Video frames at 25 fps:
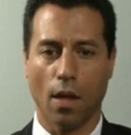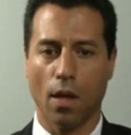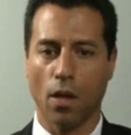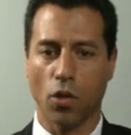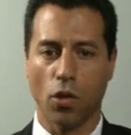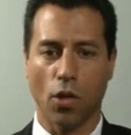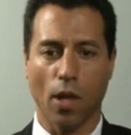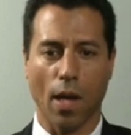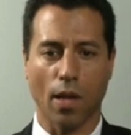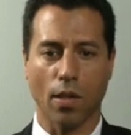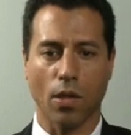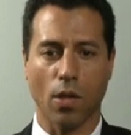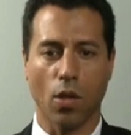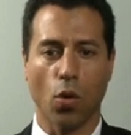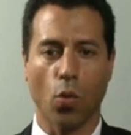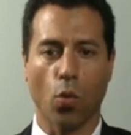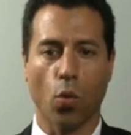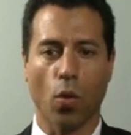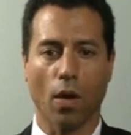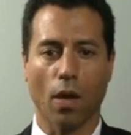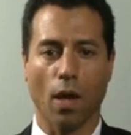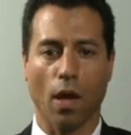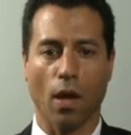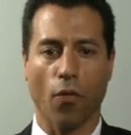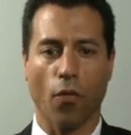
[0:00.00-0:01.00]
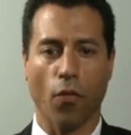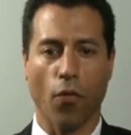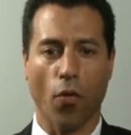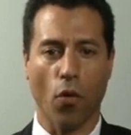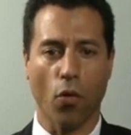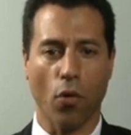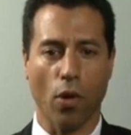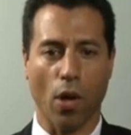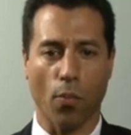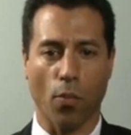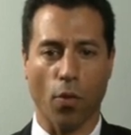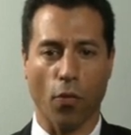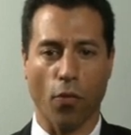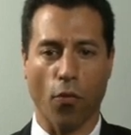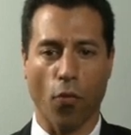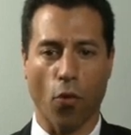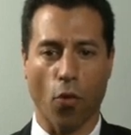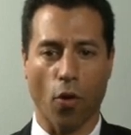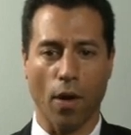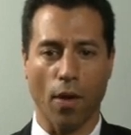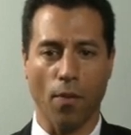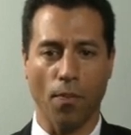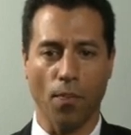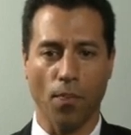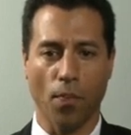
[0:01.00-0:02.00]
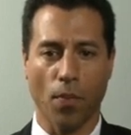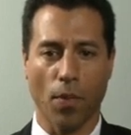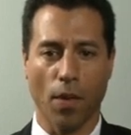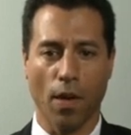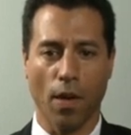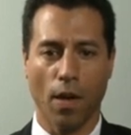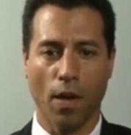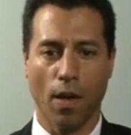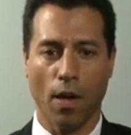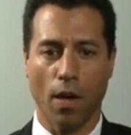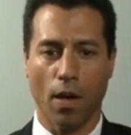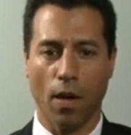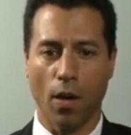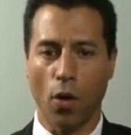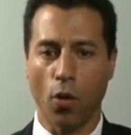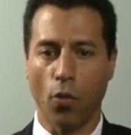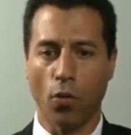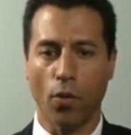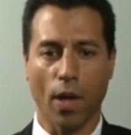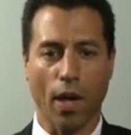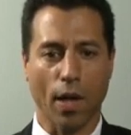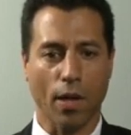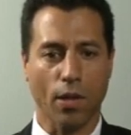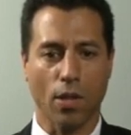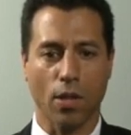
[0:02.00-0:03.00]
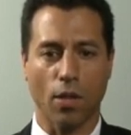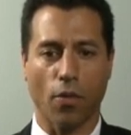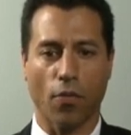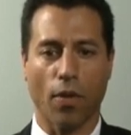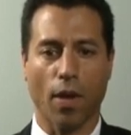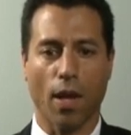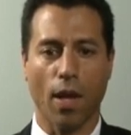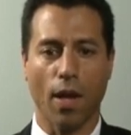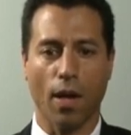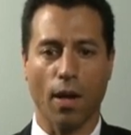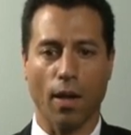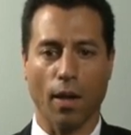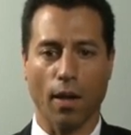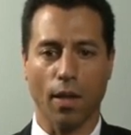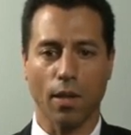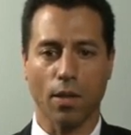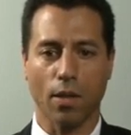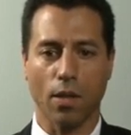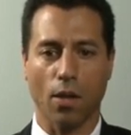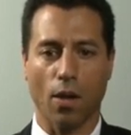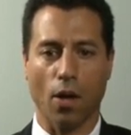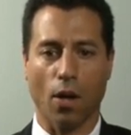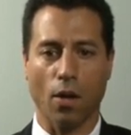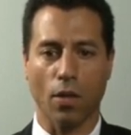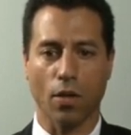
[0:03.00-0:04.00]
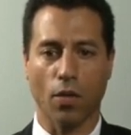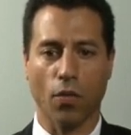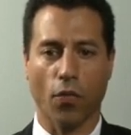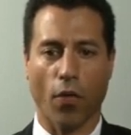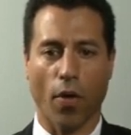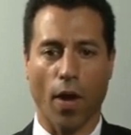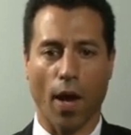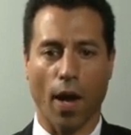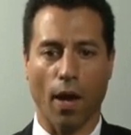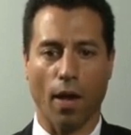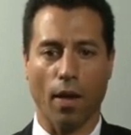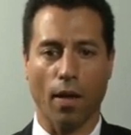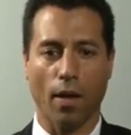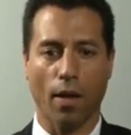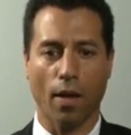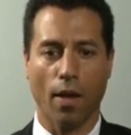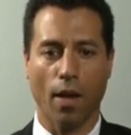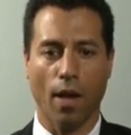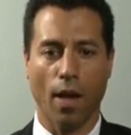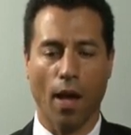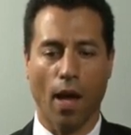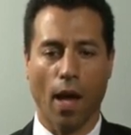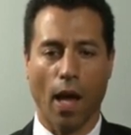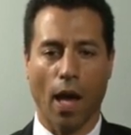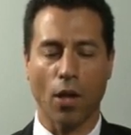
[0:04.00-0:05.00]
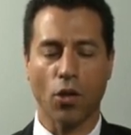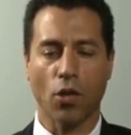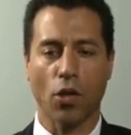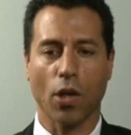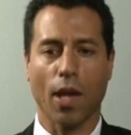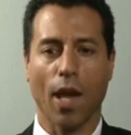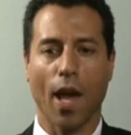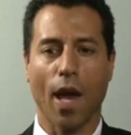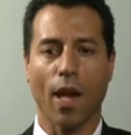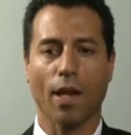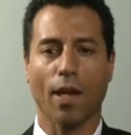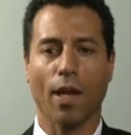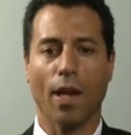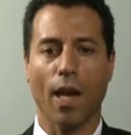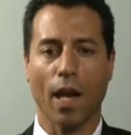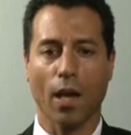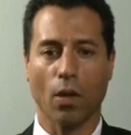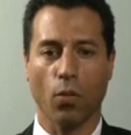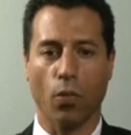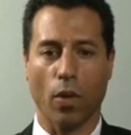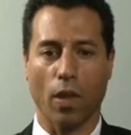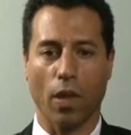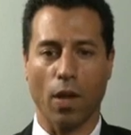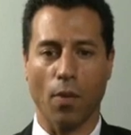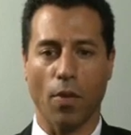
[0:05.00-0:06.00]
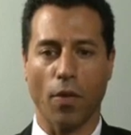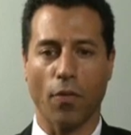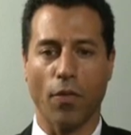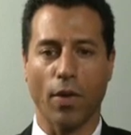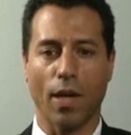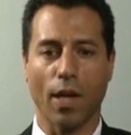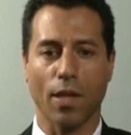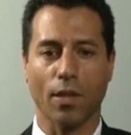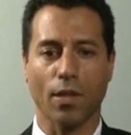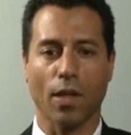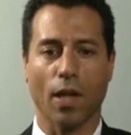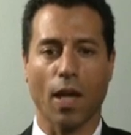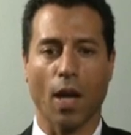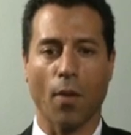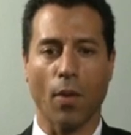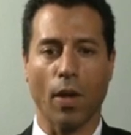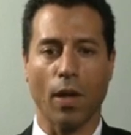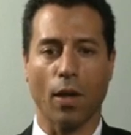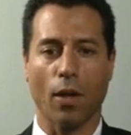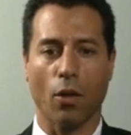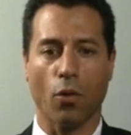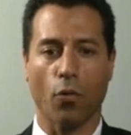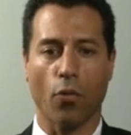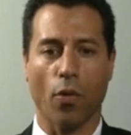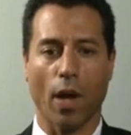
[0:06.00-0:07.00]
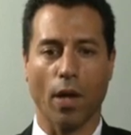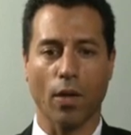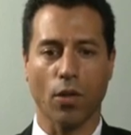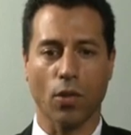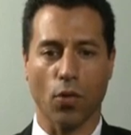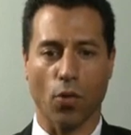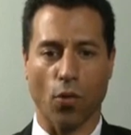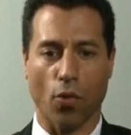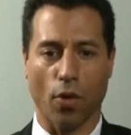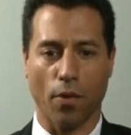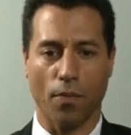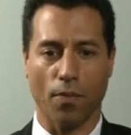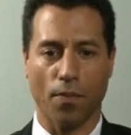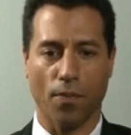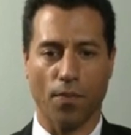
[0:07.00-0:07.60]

She has no working phone number for him, no next of kin listed on his file, and she can't connect with him if he doesn't come into the drugstore.